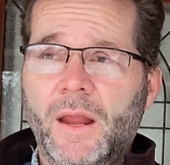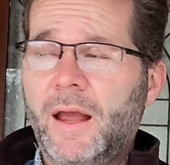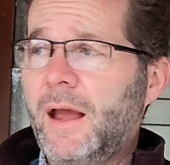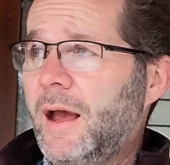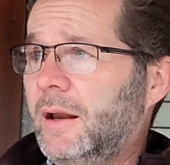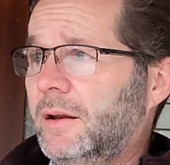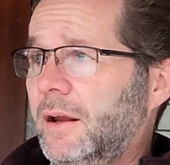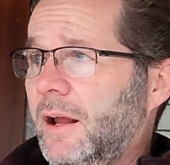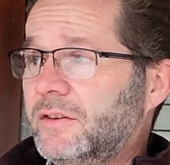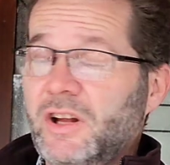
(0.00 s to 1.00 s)

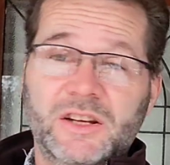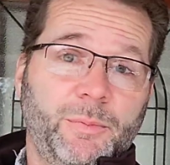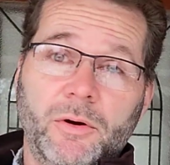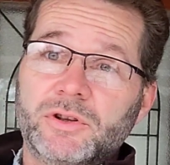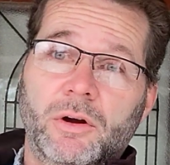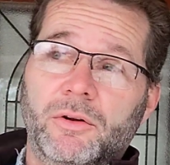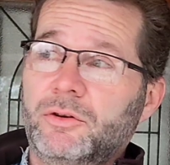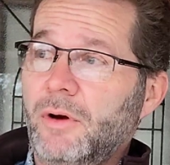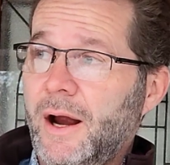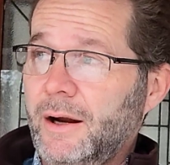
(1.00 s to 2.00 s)
and it's not supposed to go in the
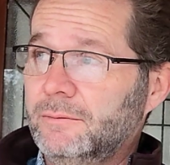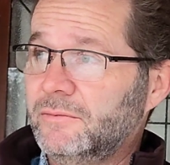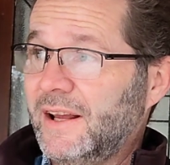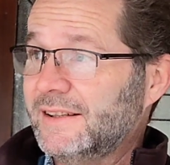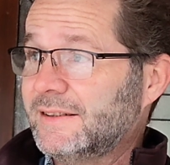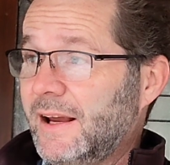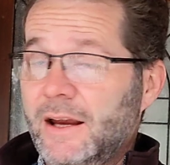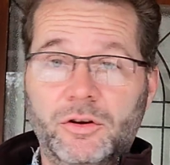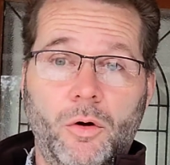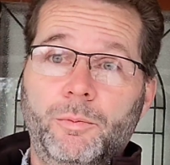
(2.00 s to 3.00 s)
dryer. They
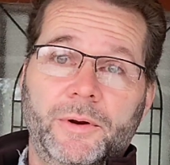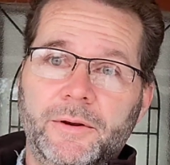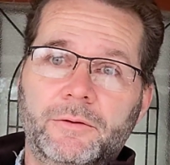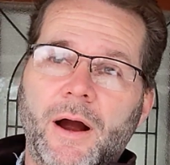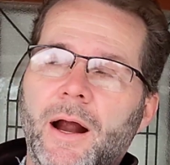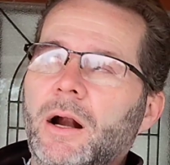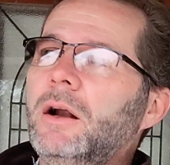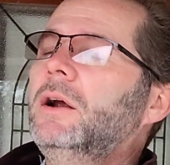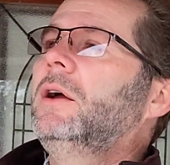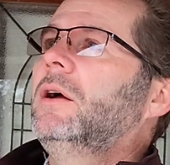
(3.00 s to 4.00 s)
say don't put it in the dryer,
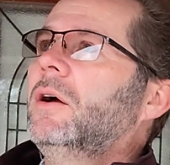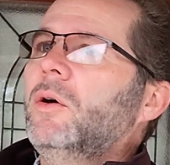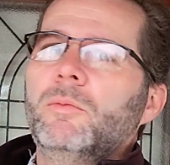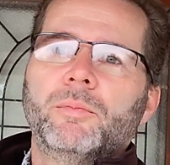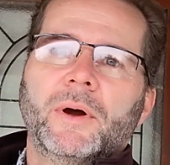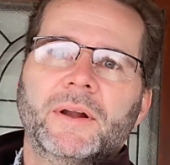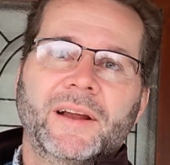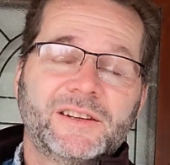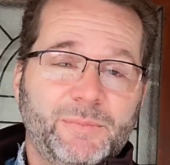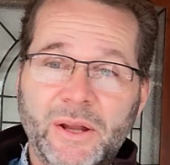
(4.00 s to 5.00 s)
but
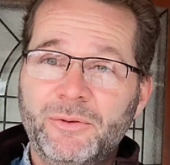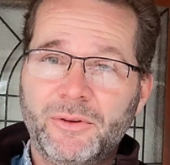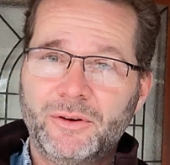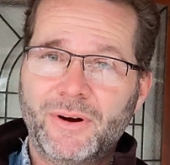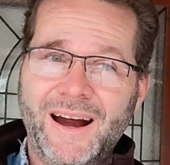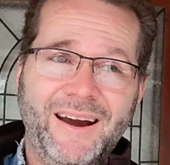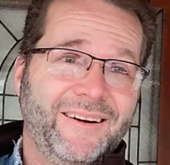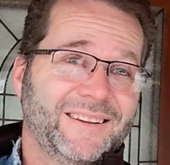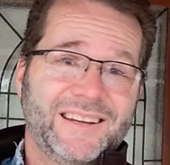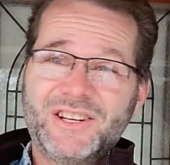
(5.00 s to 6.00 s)
it's been through the dryer
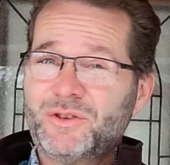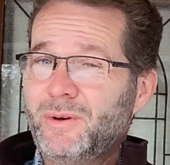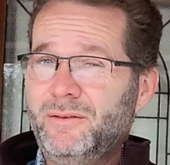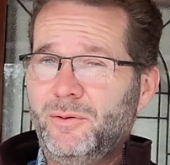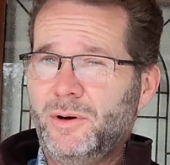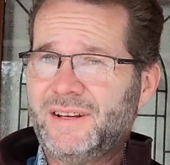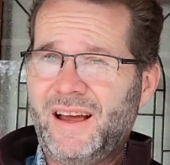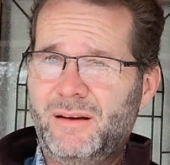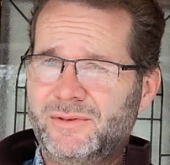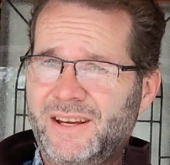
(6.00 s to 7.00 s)
at least 3 or 4
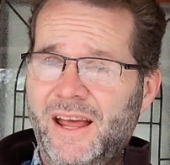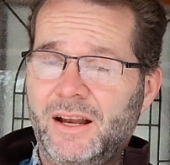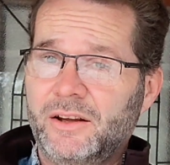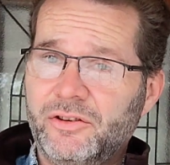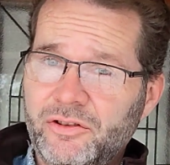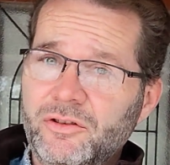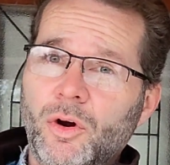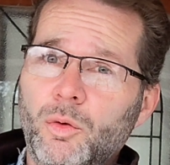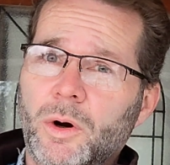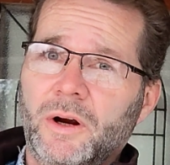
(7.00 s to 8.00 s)
times, and it
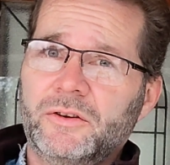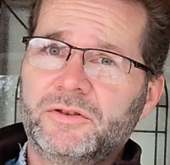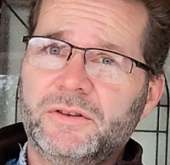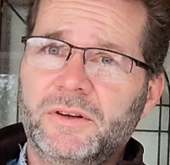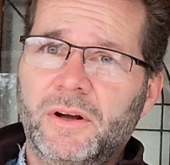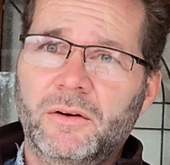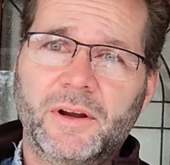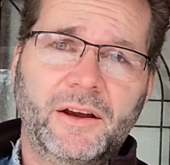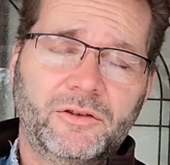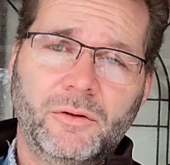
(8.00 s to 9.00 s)
still works.
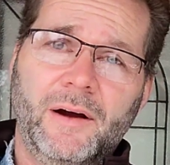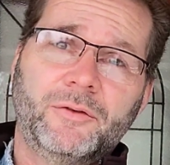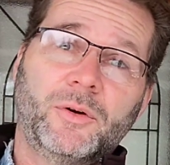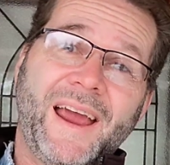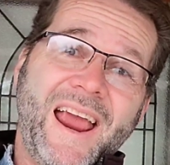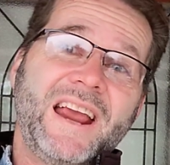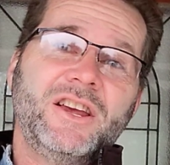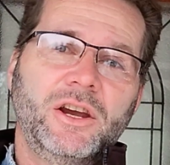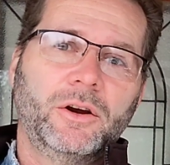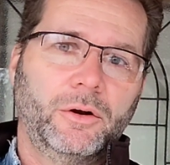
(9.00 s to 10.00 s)
Okay, so after 8
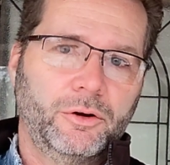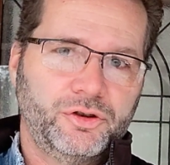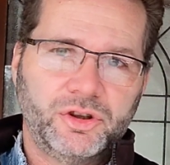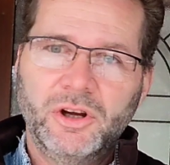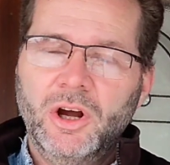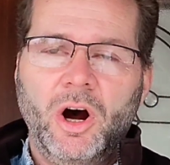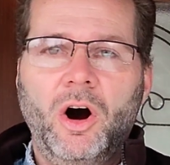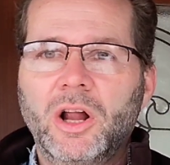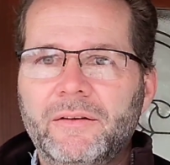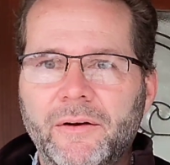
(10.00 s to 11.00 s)
years,
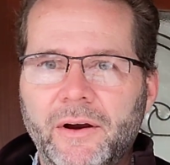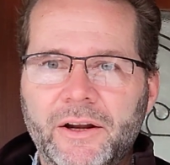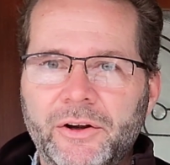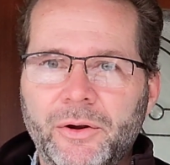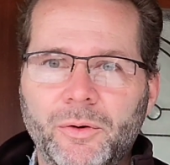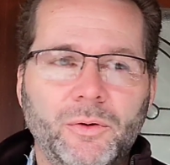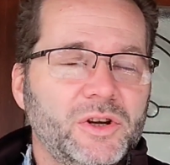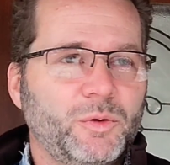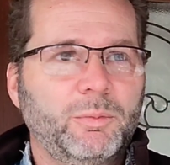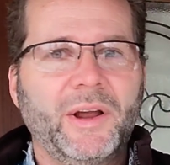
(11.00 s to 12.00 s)
all I've ever had to do
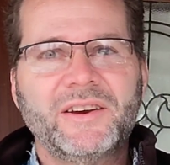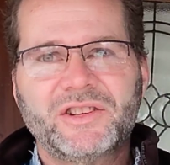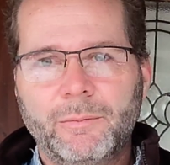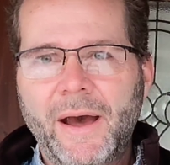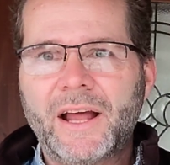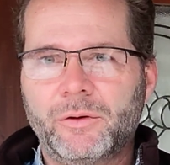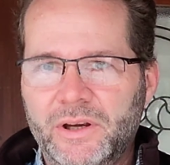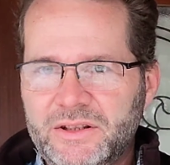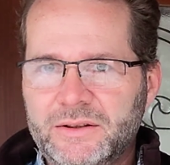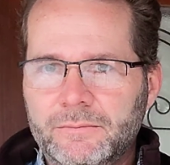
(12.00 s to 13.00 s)
is replace the
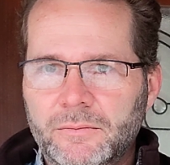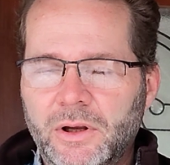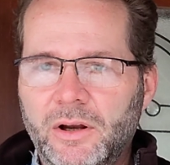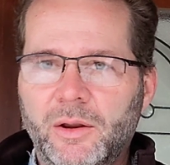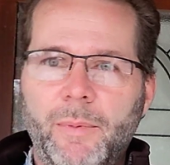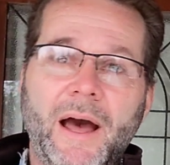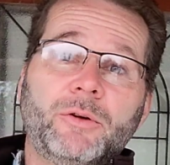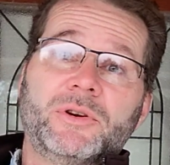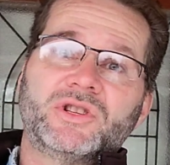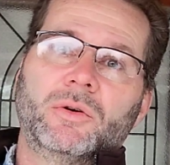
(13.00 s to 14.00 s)
batteries. The
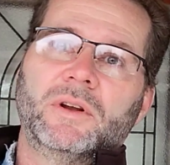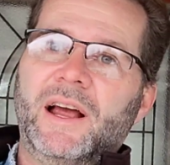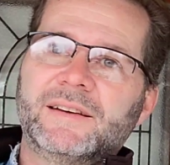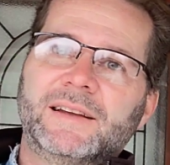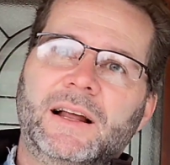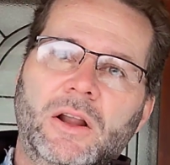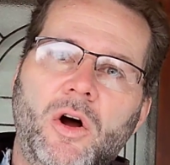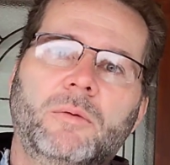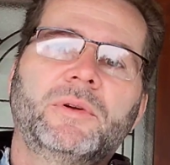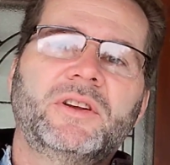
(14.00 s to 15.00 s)
batteries don't last that
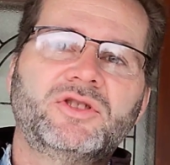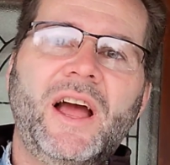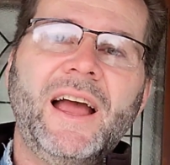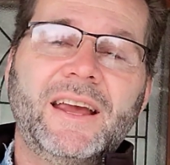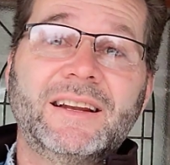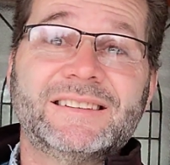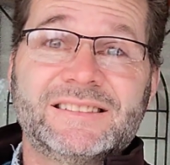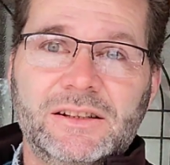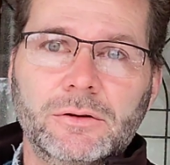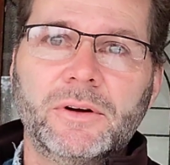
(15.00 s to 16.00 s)
long, but the jacket is
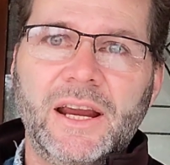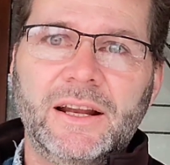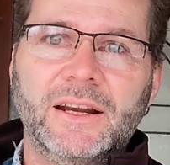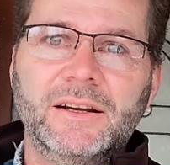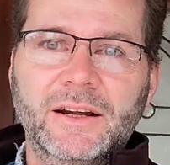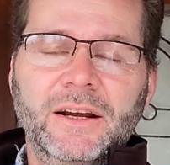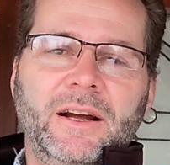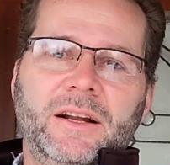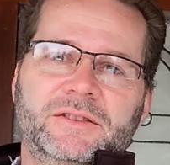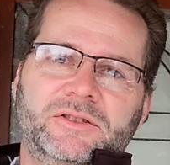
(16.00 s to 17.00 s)
still heating
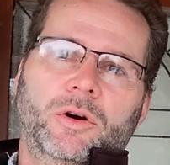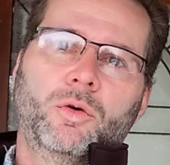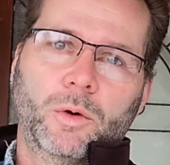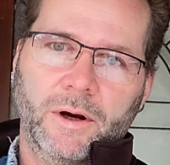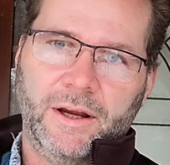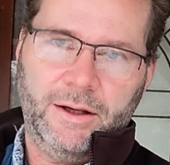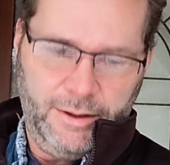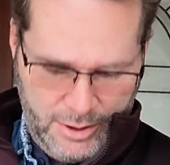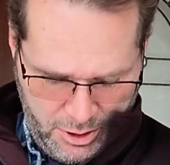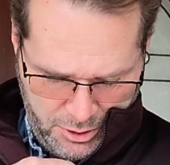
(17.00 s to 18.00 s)
and still working.
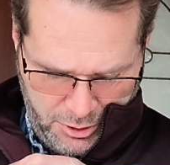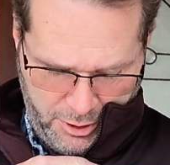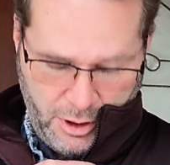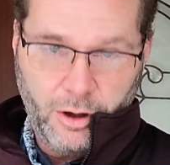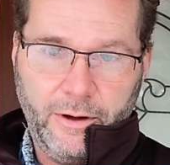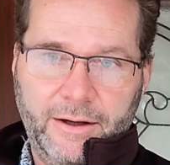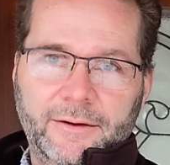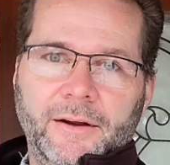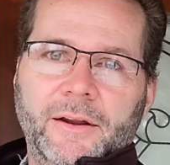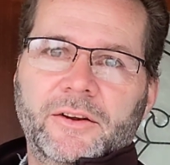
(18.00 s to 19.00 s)

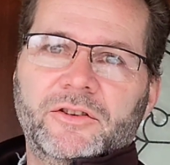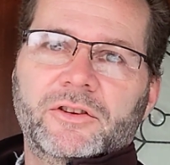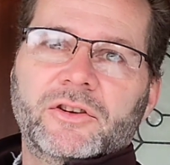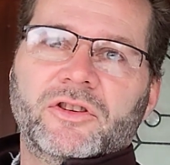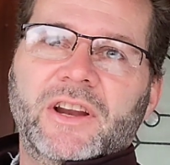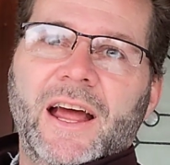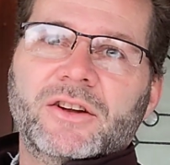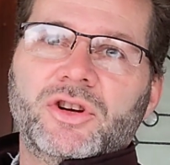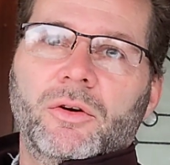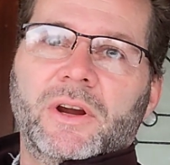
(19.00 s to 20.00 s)
And this is such a
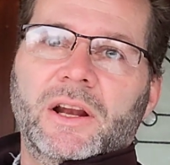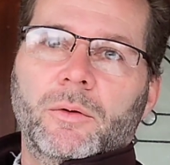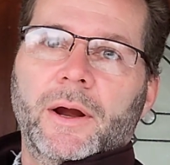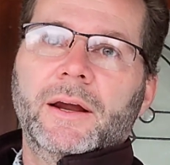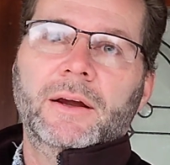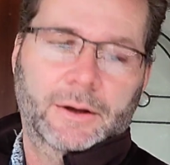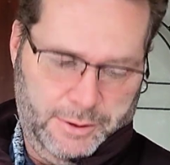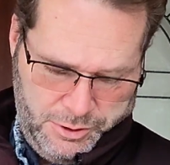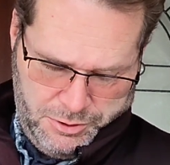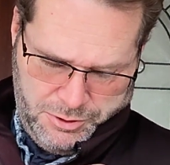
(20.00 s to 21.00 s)
dad joke anyway.
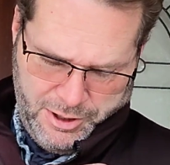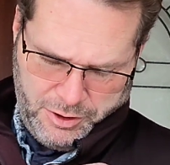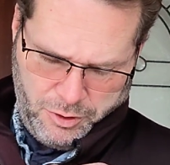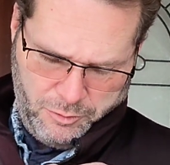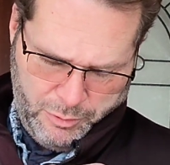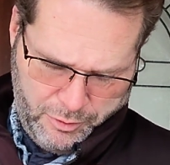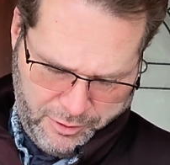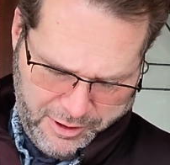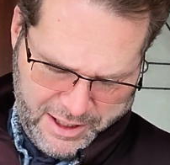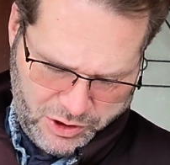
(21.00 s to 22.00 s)
I turned both
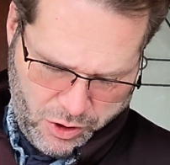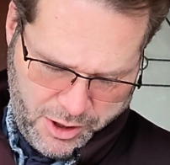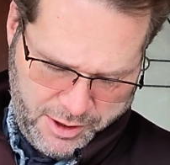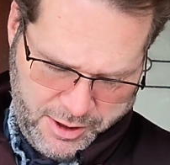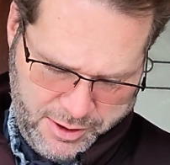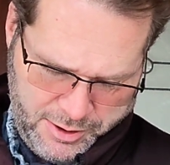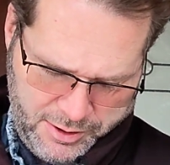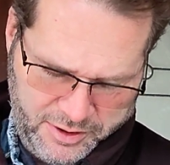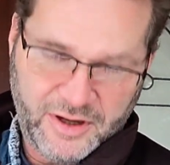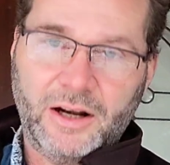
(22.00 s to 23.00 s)
of these on,
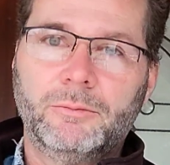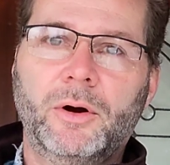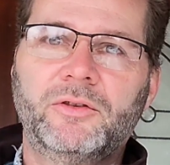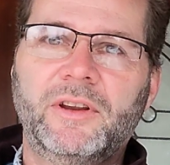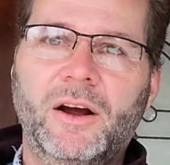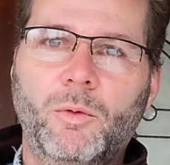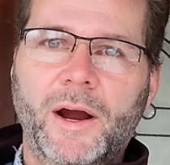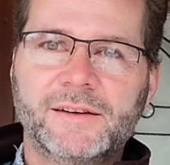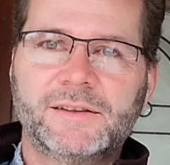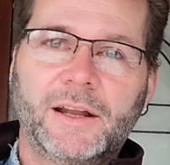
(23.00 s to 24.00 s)
set them both to that
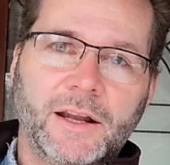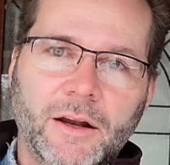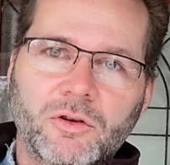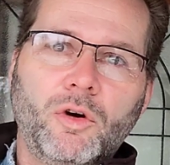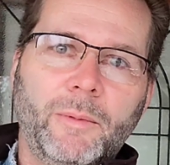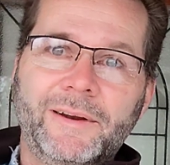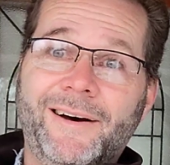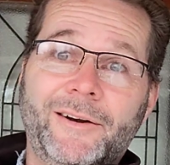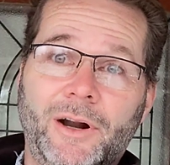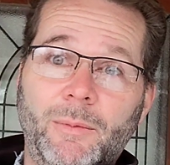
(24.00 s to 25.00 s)
white setting, and told my
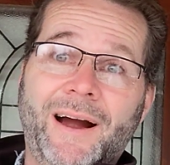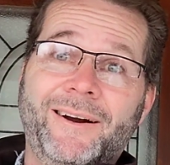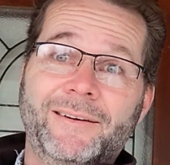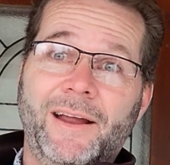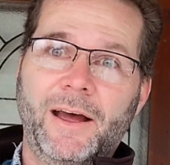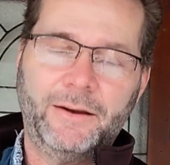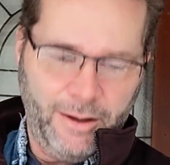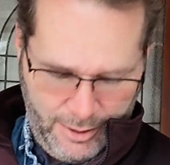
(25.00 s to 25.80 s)
daughter I'm Iron Dad.